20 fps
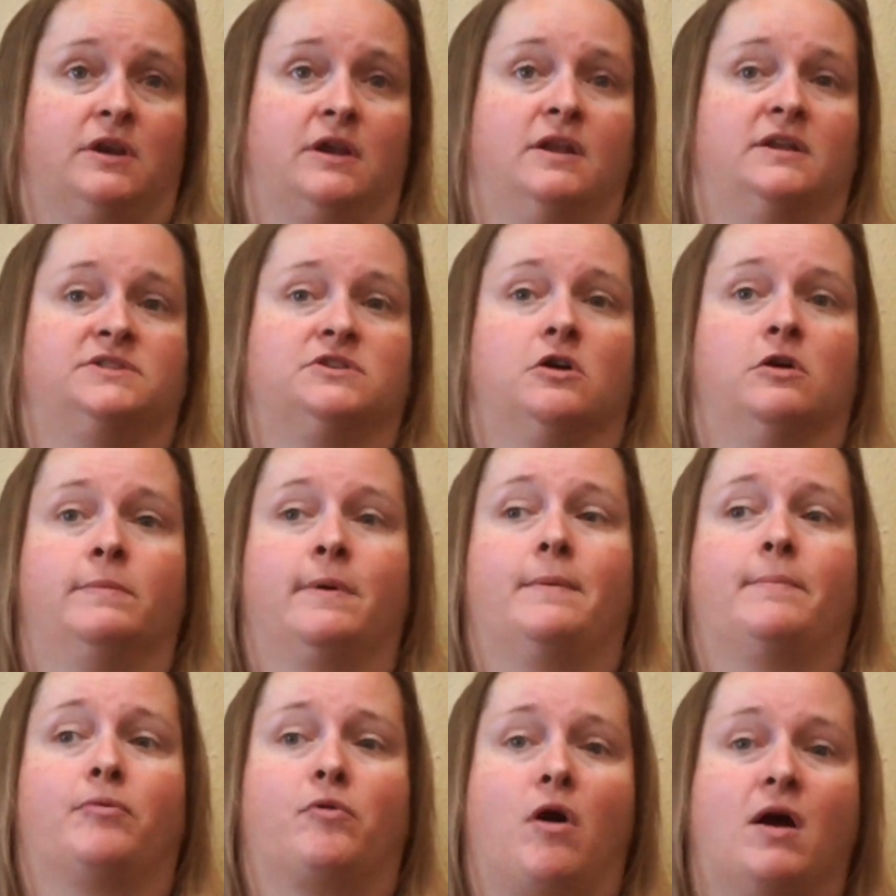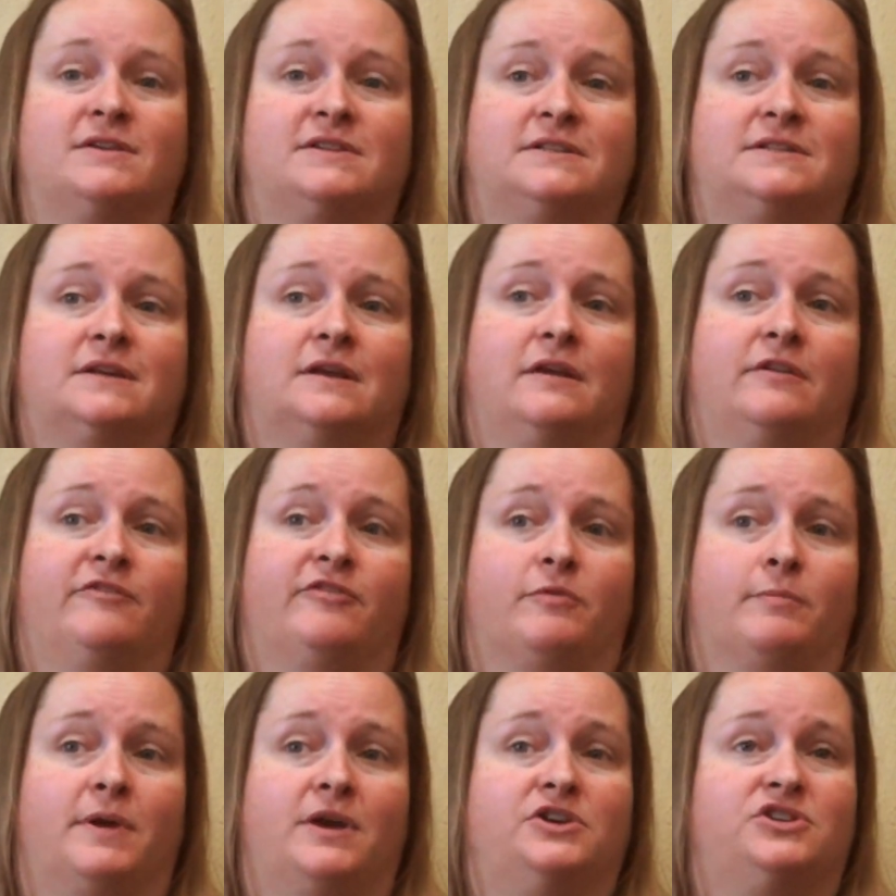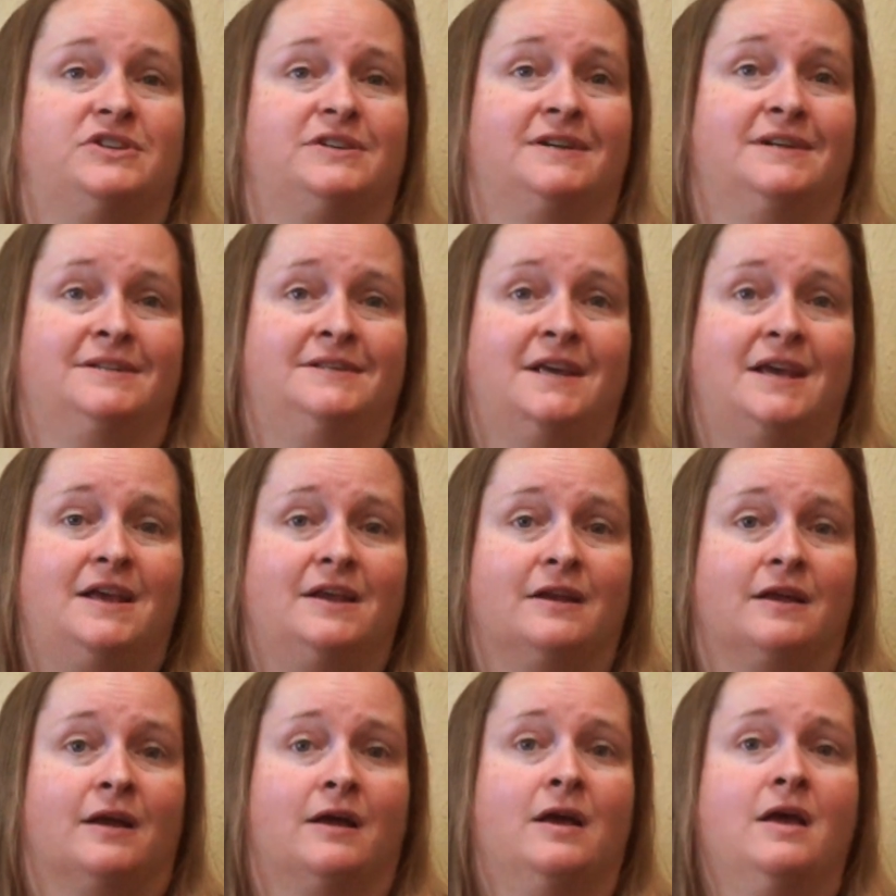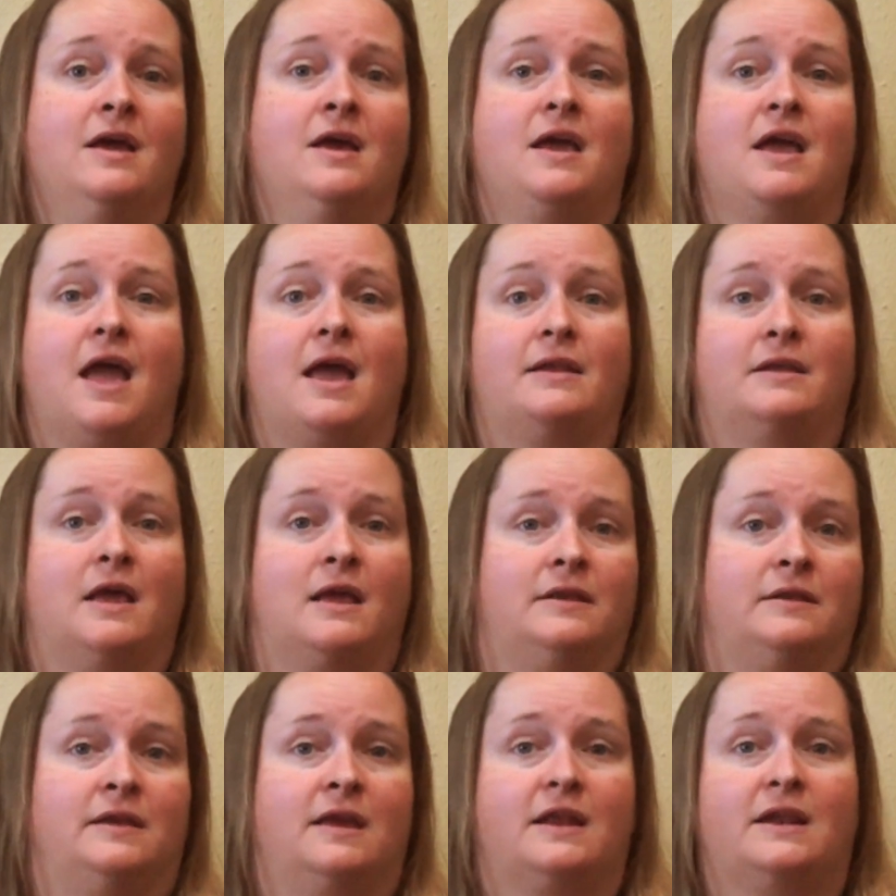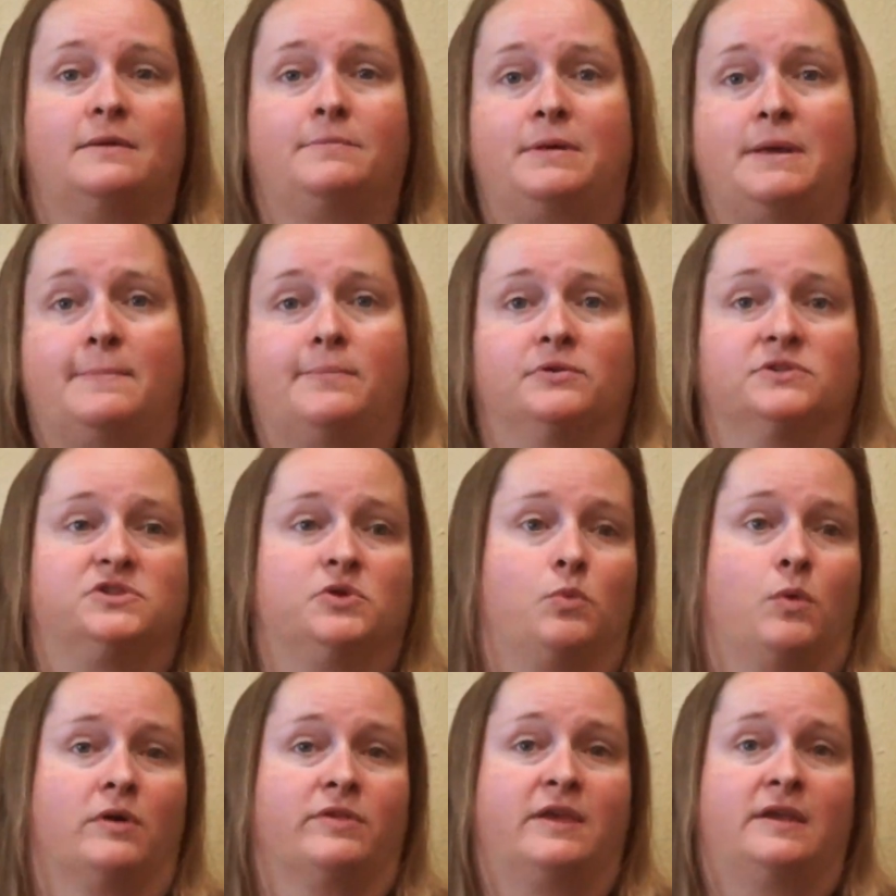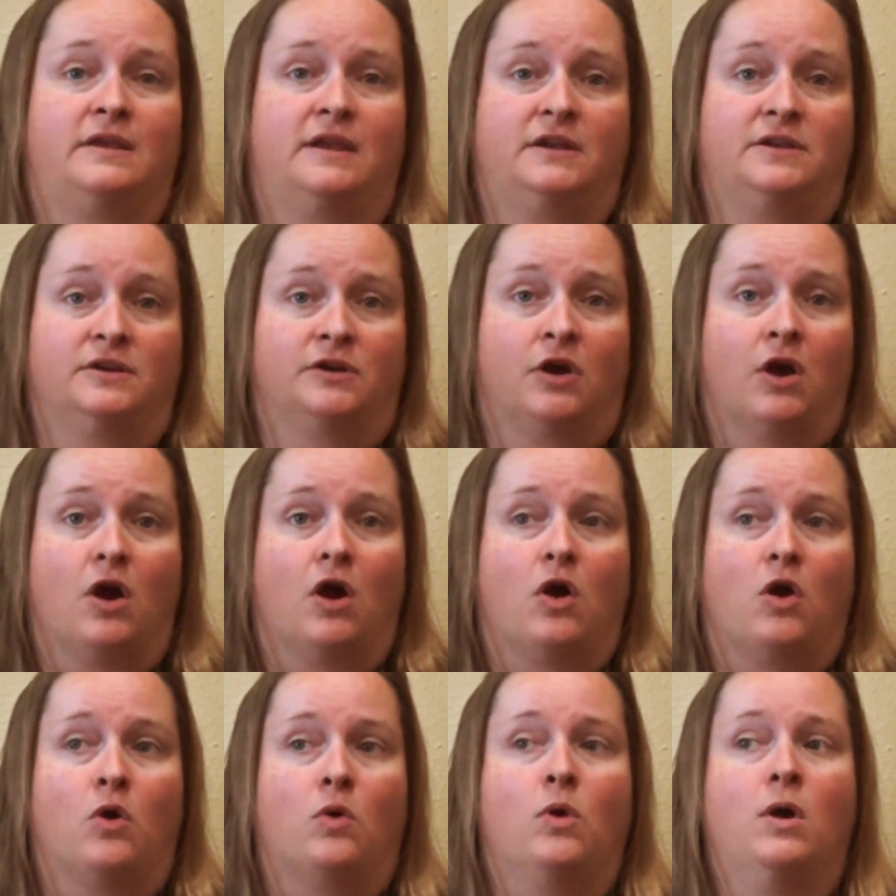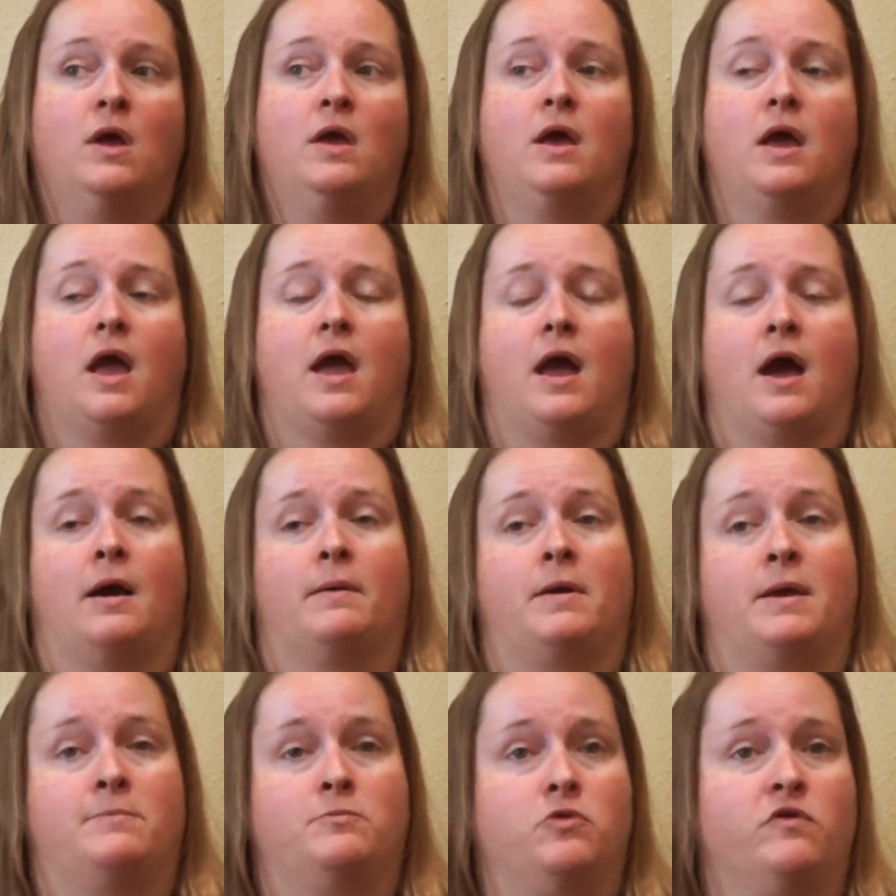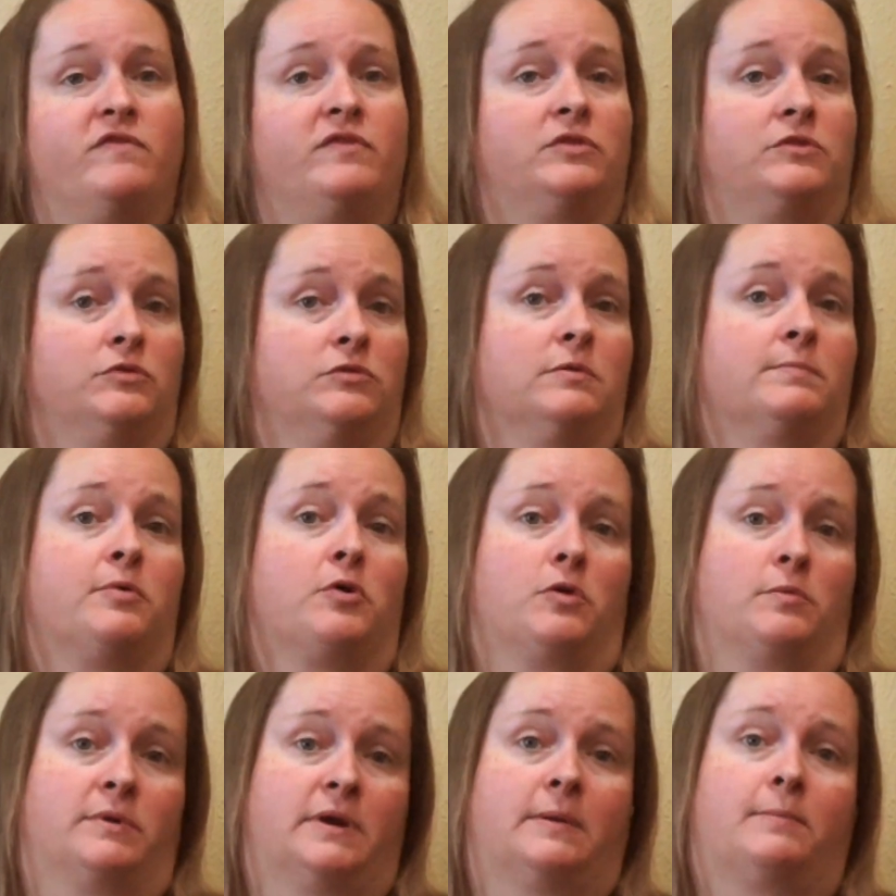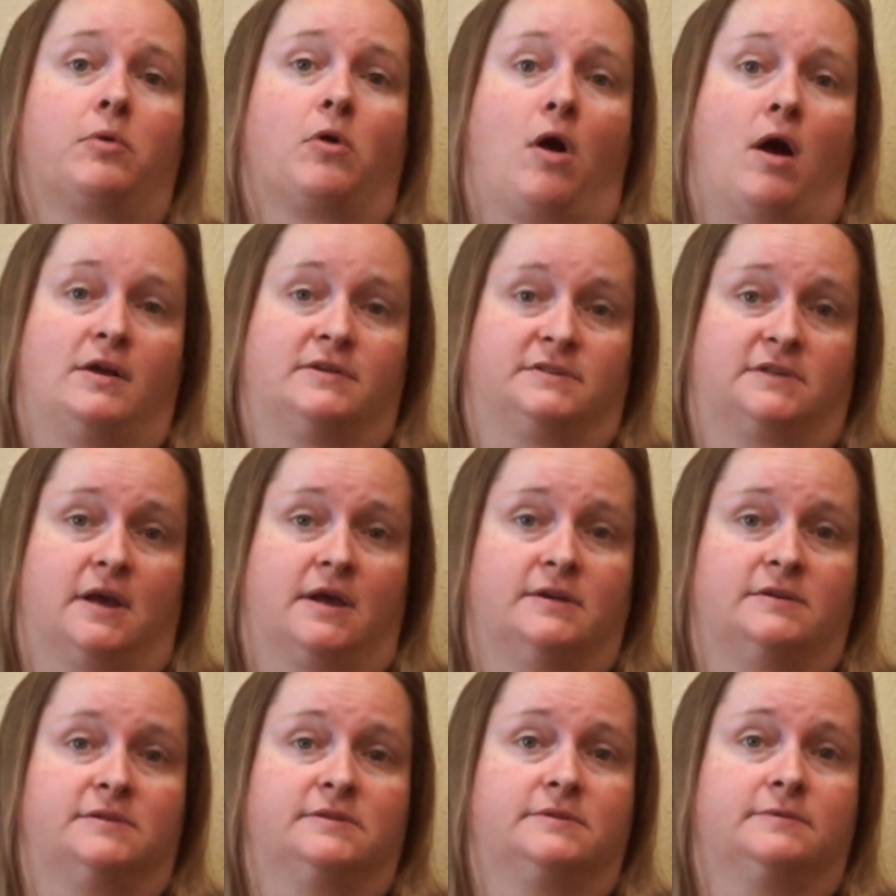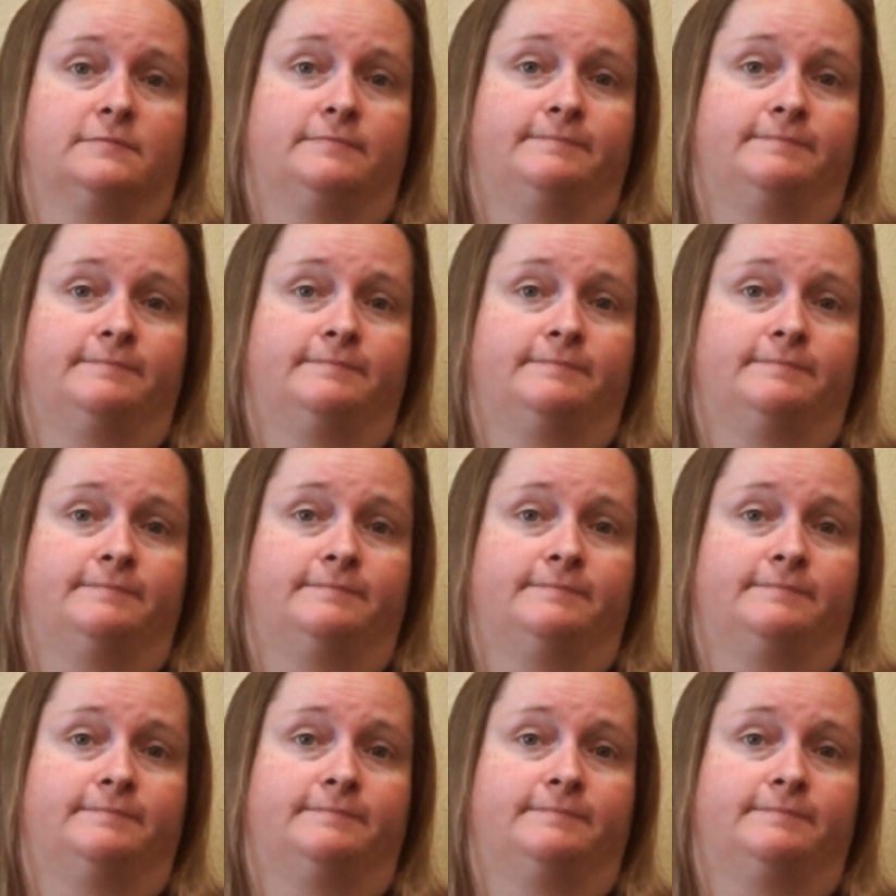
It's all about processing information and data and getting people to where they need to go and moving through the permitting process.